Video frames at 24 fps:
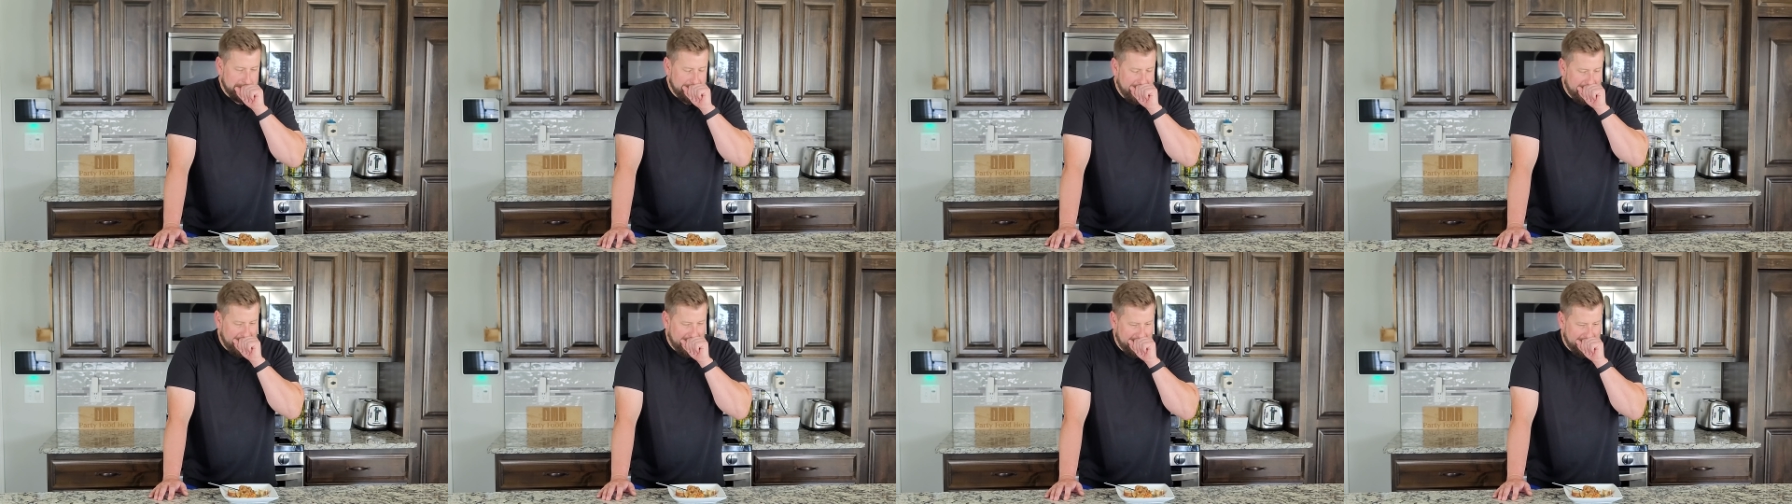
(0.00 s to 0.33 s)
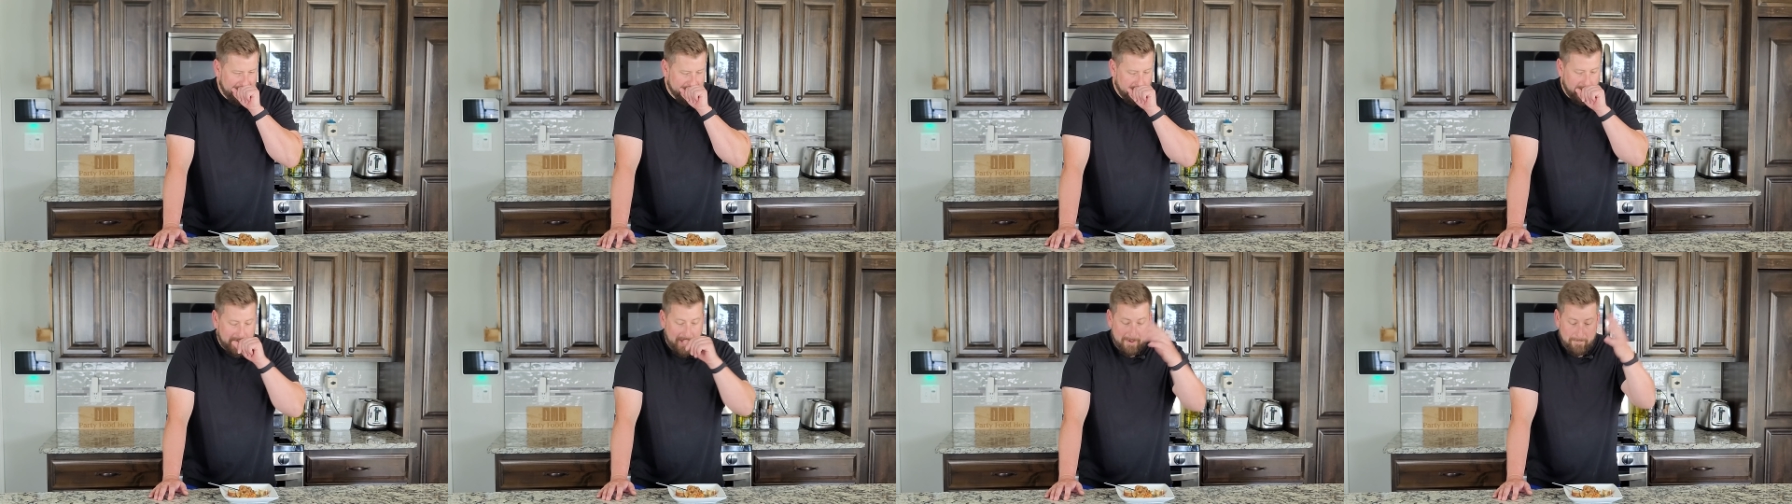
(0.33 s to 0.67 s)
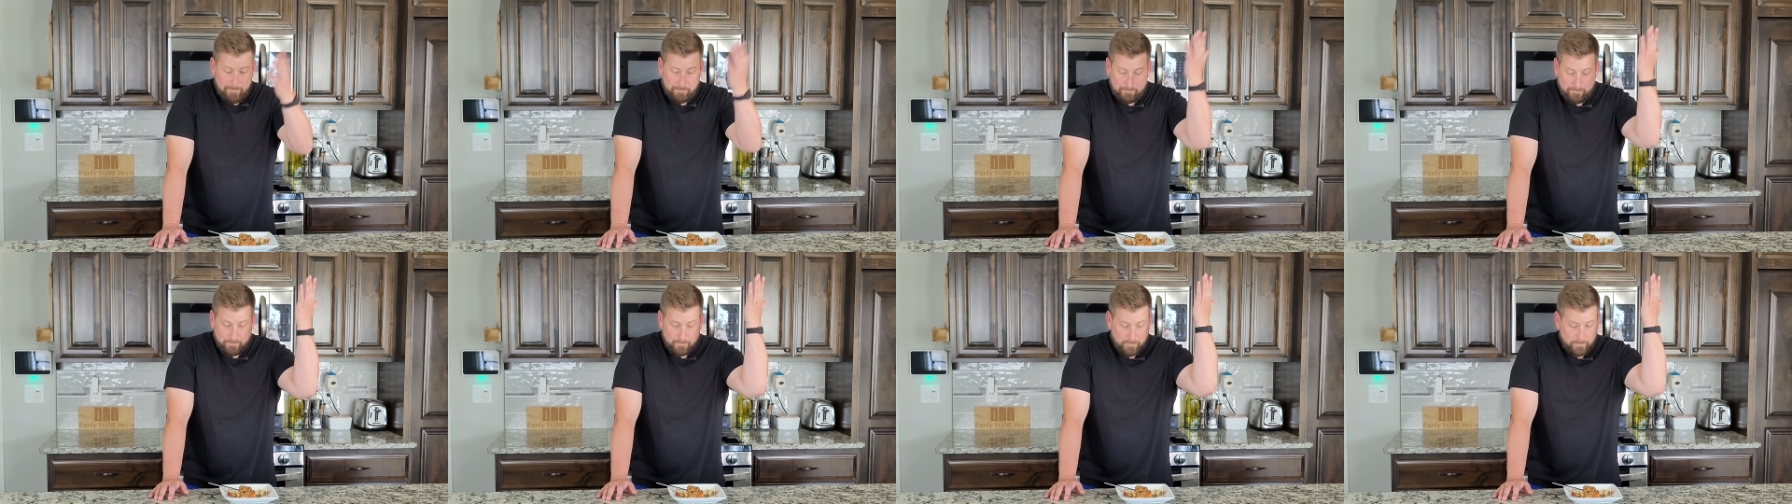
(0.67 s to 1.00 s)

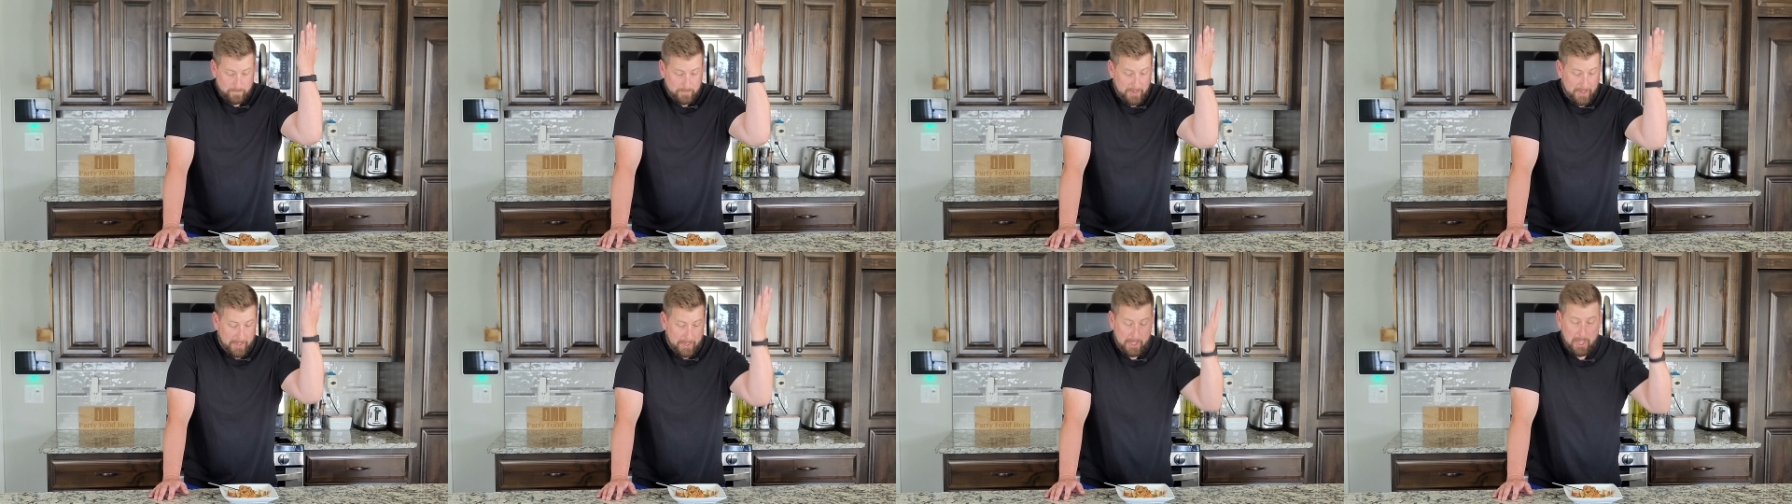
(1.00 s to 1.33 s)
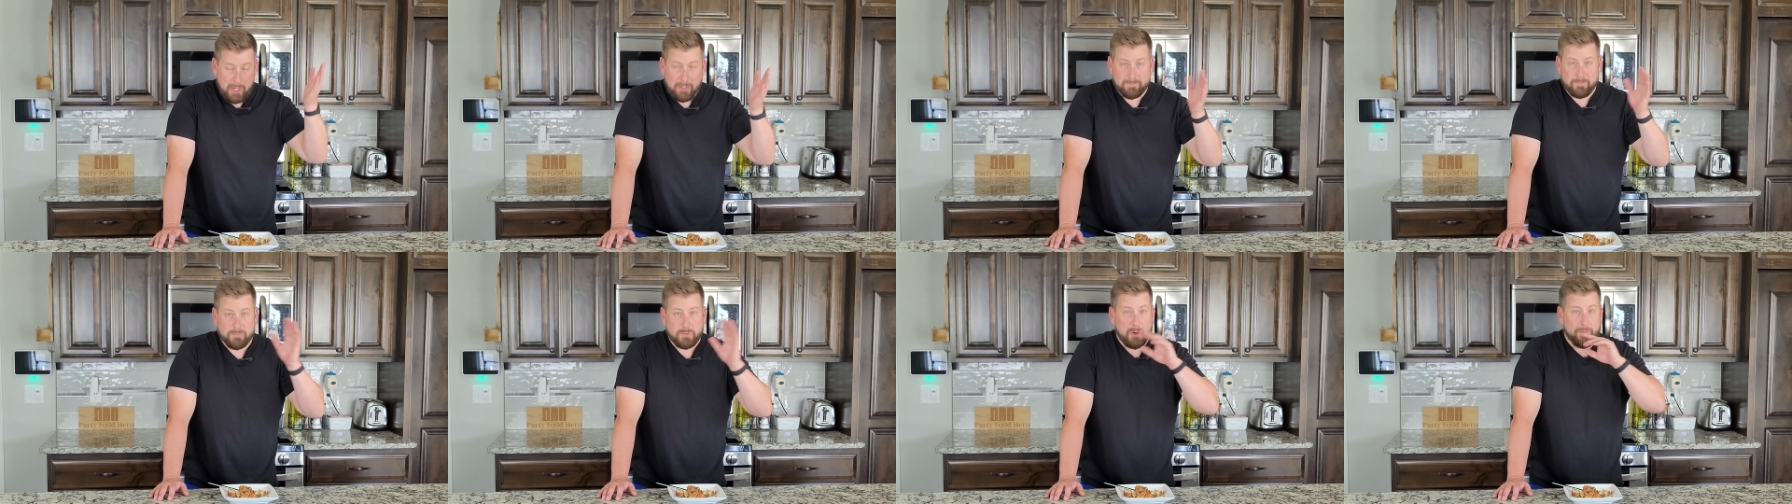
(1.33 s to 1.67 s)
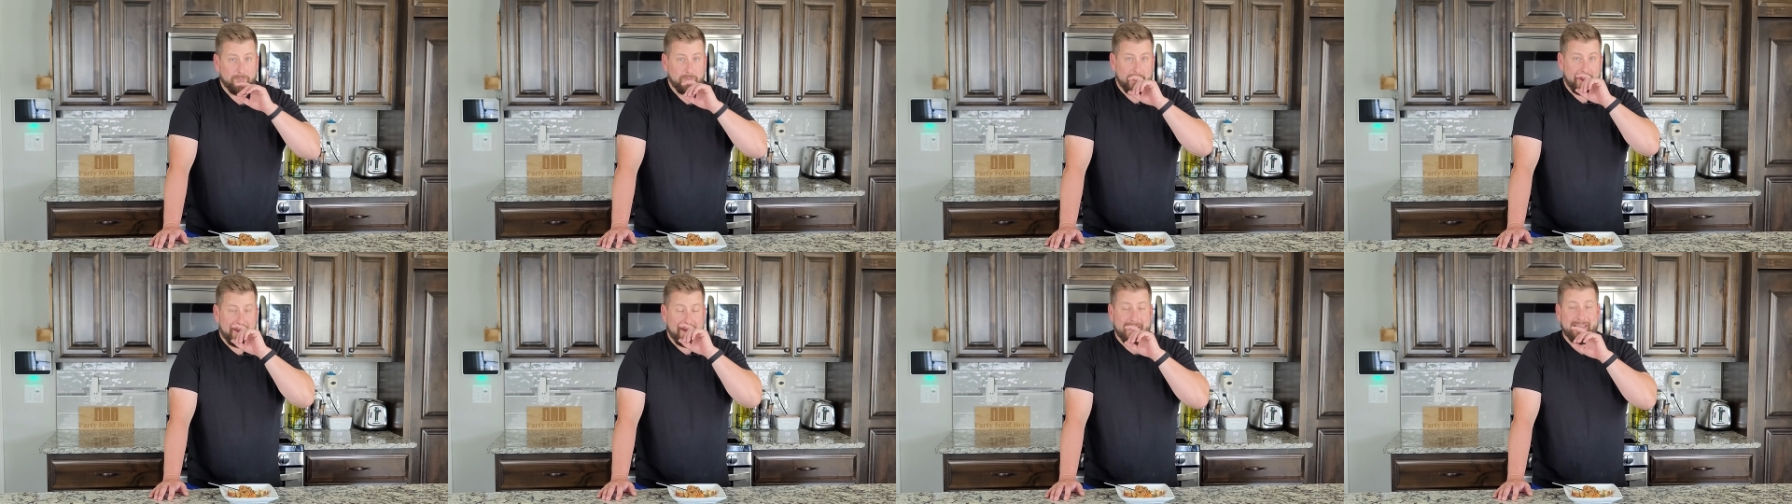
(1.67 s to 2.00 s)
Okay, so there you go. Don't
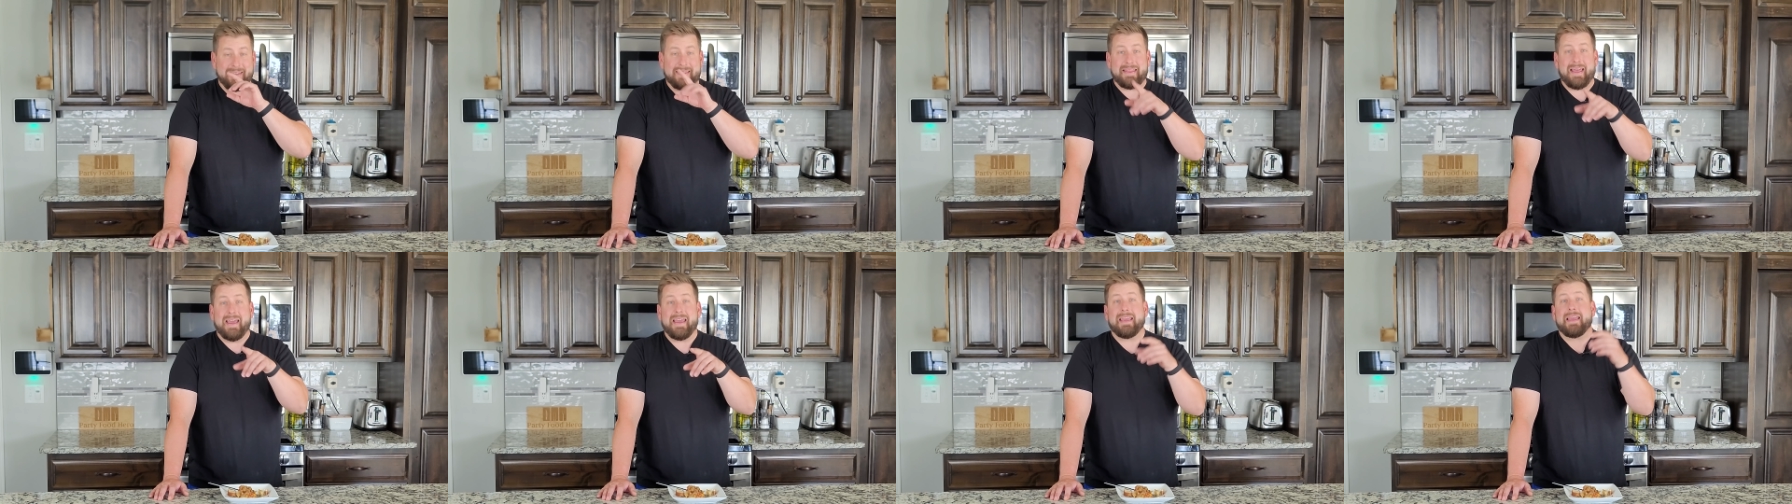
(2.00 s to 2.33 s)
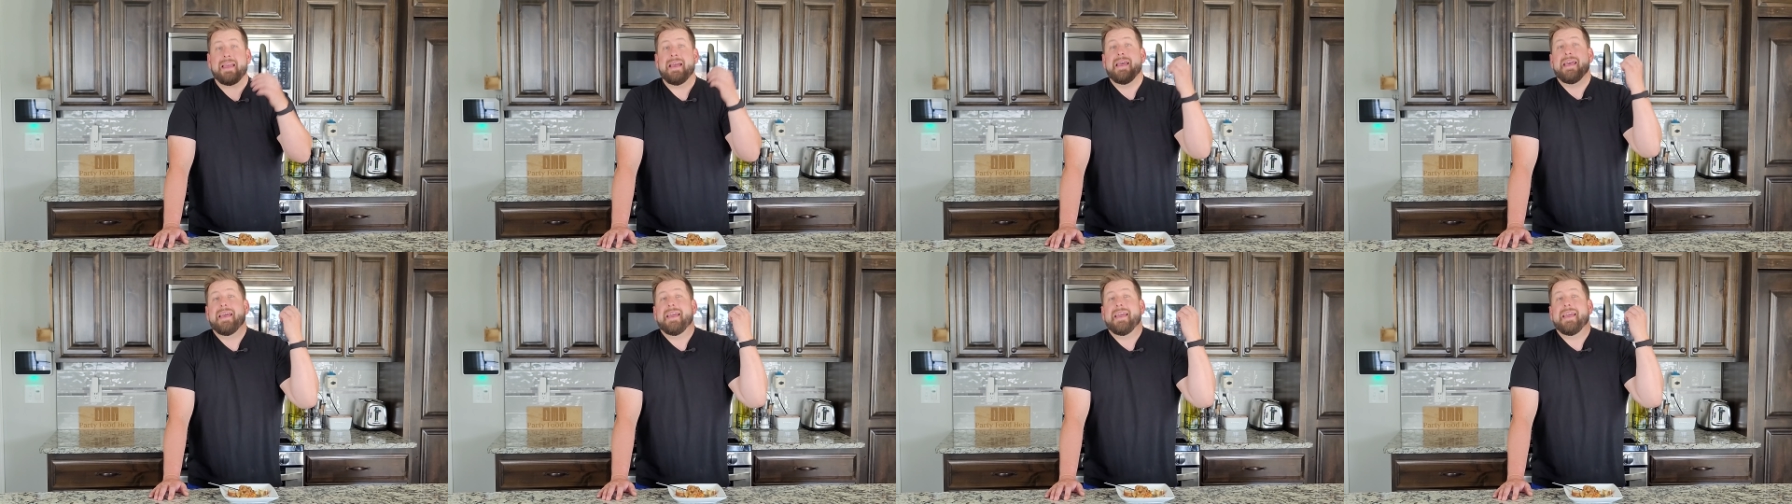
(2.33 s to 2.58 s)
forget to hit like,